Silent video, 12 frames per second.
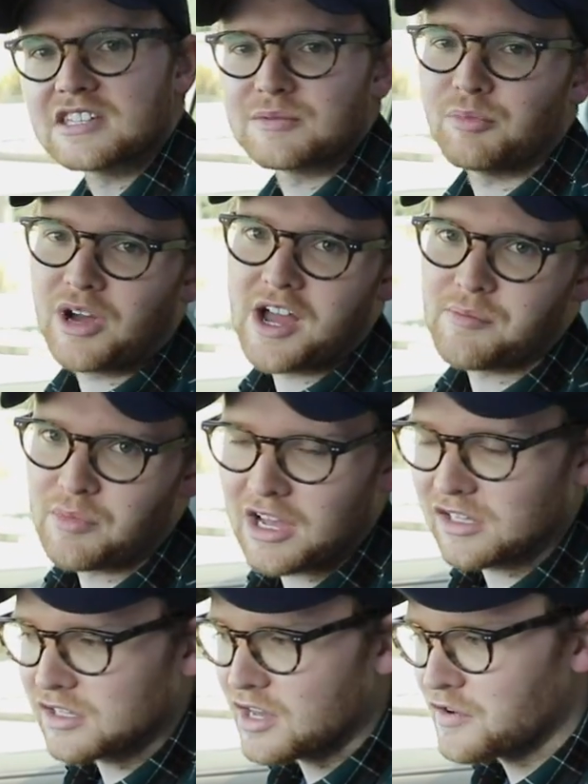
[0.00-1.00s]
despite my
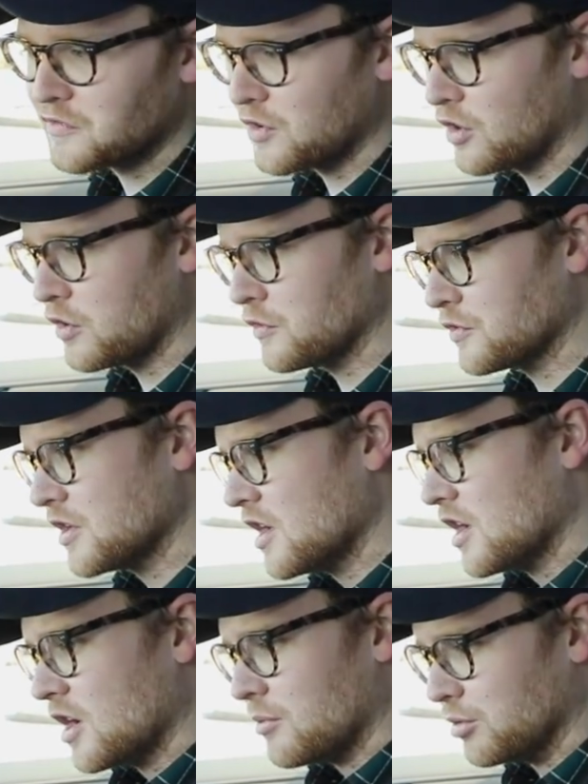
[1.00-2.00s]
love of
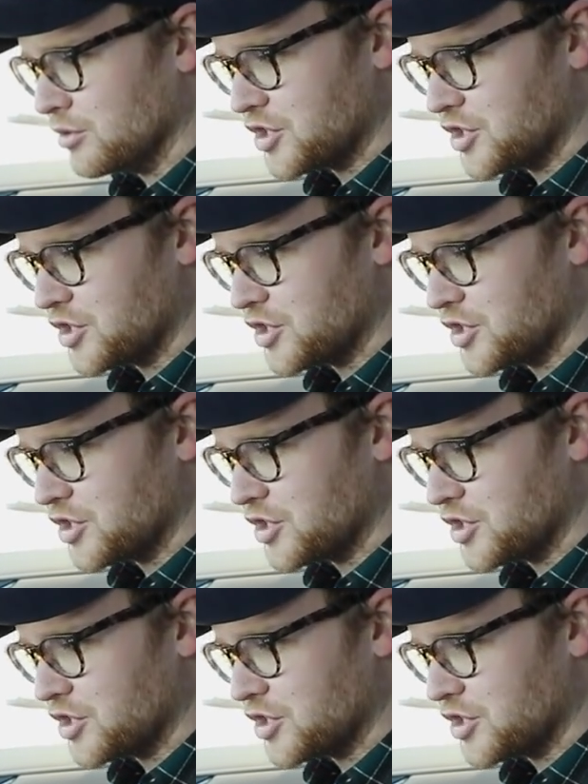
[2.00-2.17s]
blue